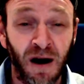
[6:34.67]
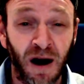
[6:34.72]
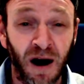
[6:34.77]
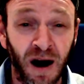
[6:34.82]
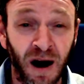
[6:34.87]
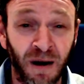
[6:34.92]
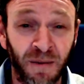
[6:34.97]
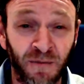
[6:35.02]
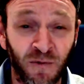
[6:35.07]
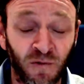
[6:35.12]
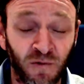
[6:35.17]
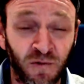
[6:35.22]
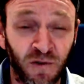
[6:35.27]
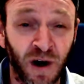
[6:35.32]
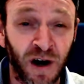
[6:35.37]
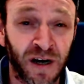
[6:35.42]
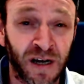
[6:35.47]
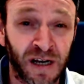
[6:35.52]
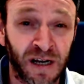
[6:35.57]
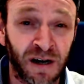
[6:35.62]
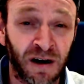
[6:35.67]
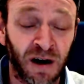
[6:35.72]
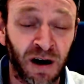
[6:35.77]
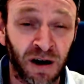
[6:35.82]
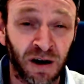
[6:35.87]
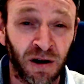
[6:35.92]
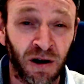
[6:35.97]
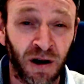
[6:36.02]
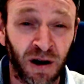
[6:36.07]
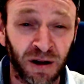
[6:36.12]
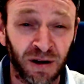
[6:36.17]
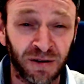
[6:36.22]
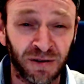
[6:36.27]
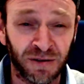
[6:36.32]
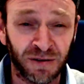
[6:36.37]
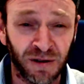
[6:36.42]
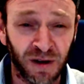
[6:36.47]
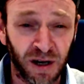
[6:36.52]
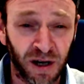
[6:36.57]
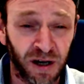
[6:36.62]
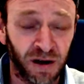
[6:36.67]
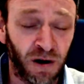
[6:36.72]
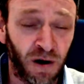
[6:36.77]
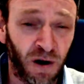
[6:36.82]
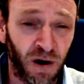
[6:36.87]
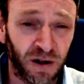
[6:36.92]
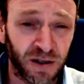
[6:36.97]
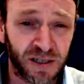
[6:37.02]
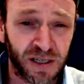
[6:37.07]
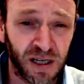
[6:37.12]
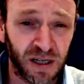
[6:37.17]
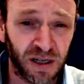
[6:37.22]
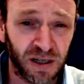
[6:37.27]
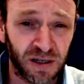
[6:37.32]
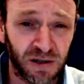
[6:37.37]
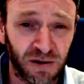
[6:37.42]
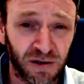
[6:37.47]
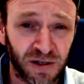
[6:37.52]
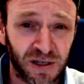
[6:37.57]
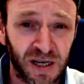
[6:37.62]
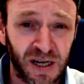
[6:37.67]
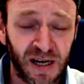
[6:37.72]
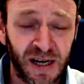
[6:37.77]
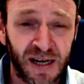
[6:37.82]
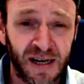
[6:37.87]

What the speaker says: running on all cylinders.